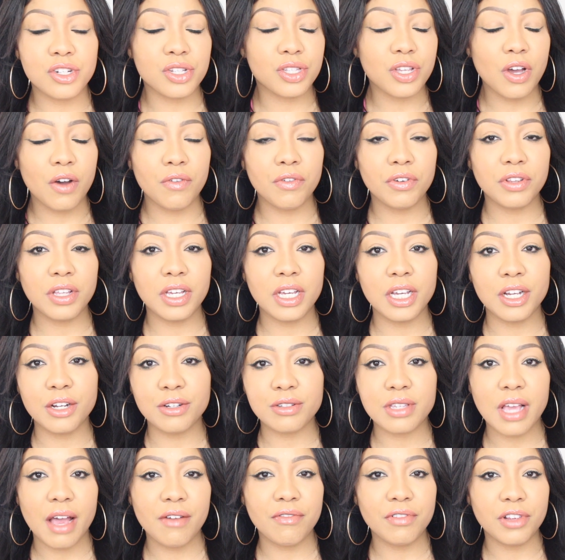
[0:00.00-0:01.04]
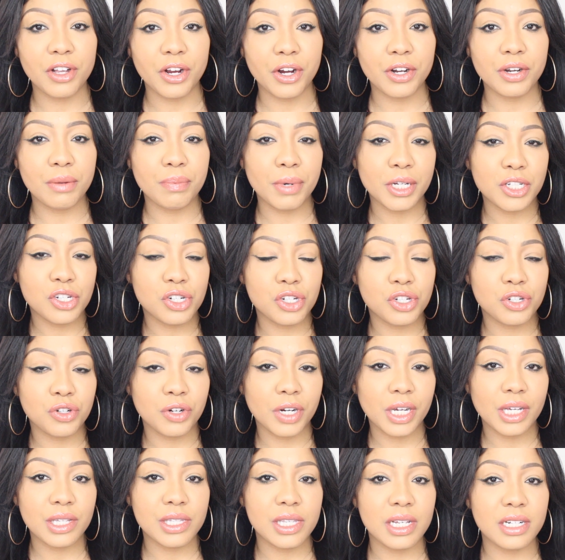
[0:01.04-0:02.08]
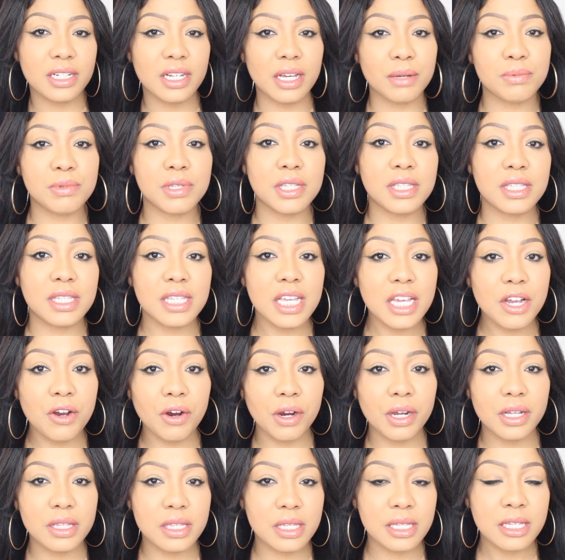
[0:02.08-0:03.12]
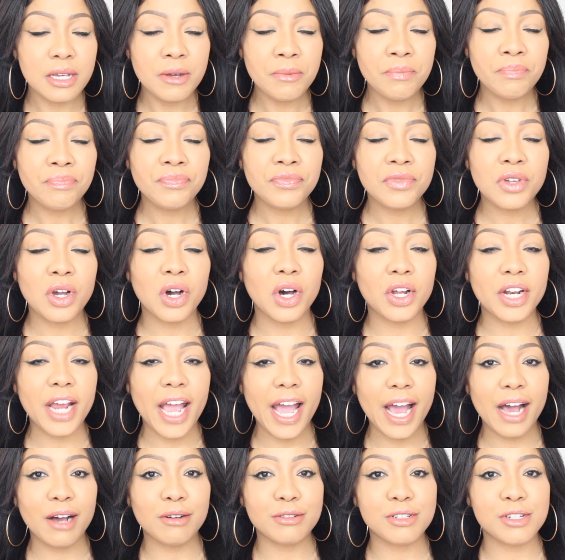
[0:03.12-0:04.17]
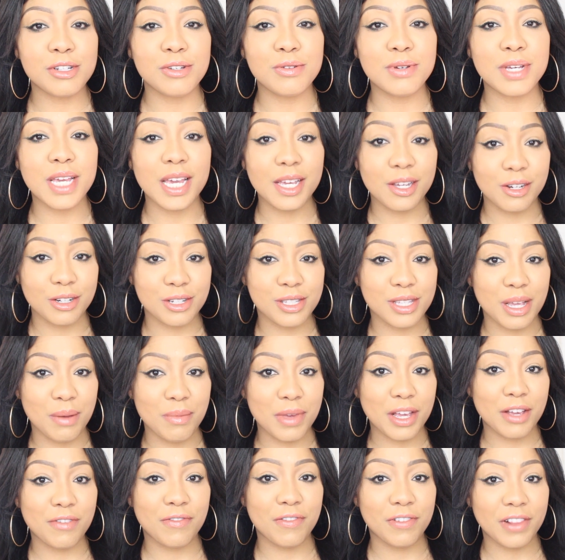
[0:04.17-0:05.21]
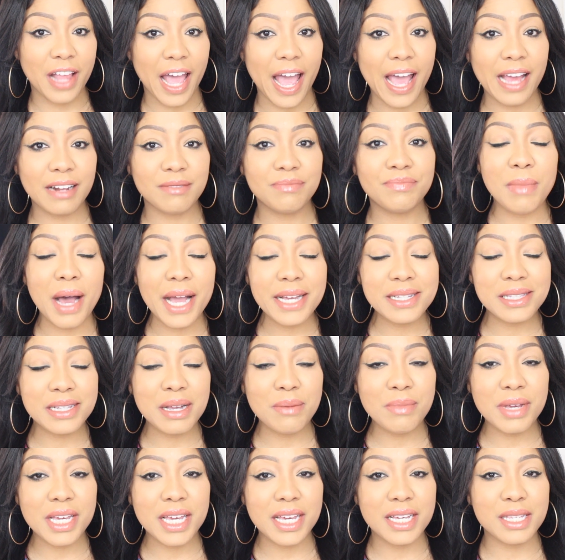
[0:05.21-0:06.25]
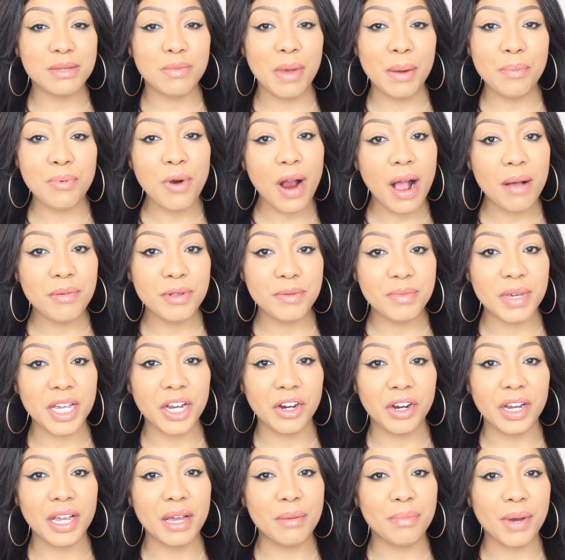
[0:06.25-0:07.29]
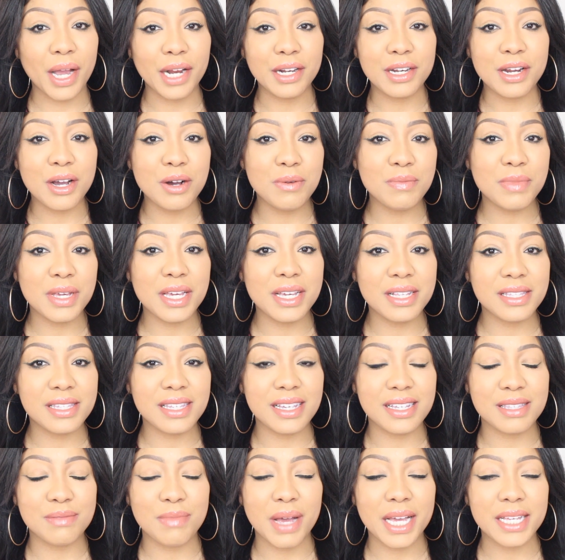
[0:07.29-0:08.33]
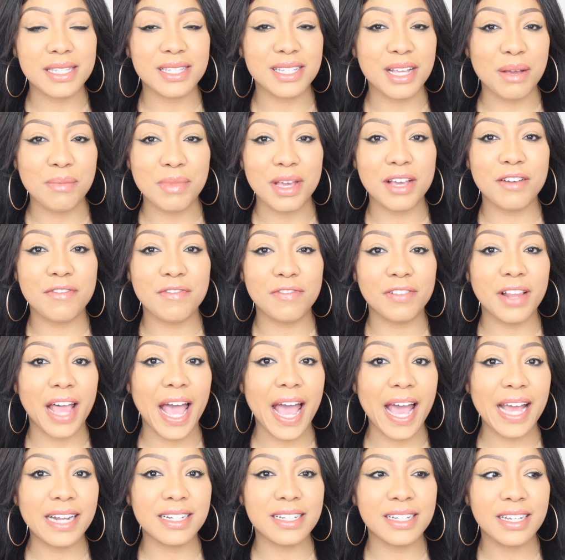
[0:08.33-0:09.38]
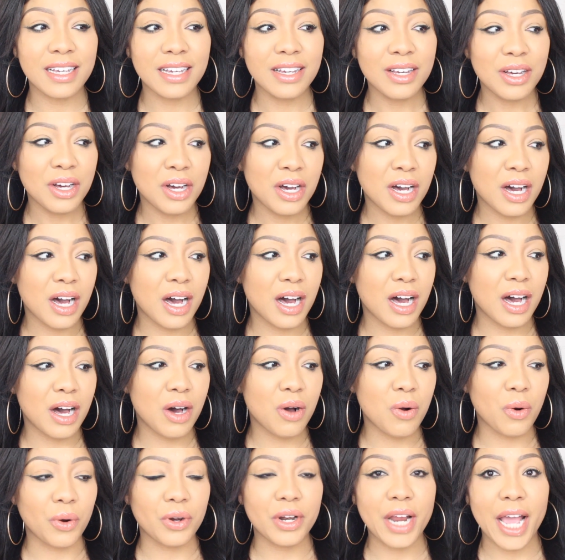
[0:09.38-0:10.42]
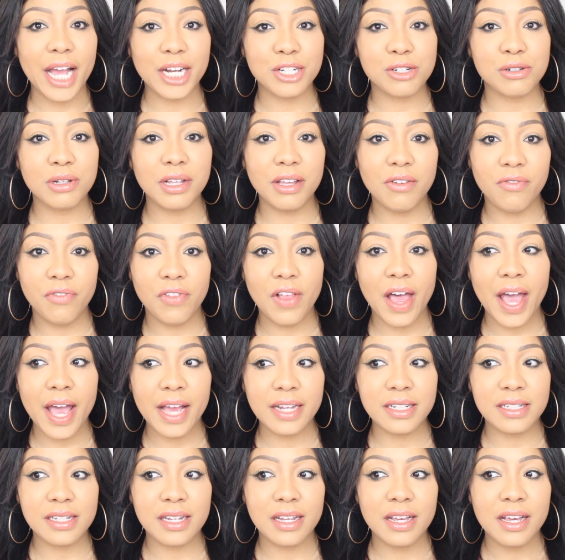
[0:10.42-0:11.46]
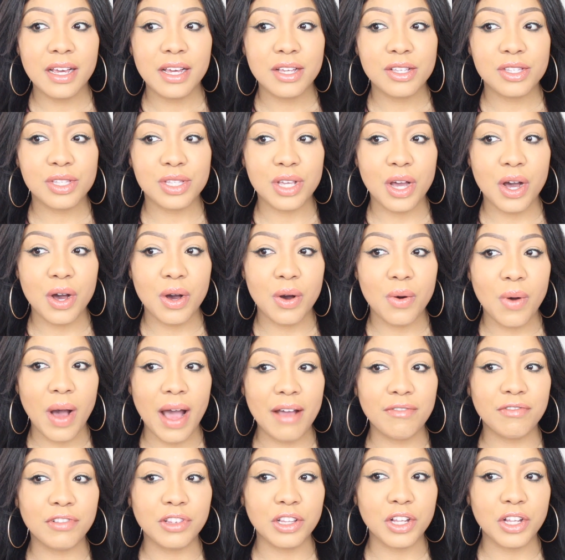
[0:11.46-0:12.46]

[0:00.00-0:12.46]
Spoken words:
just over the years I've learned a bunch of tricks and tips and secrets on how to get your stomach flat. My stomach is my problem area. By no means is my stomach flat or naturally flat, so I've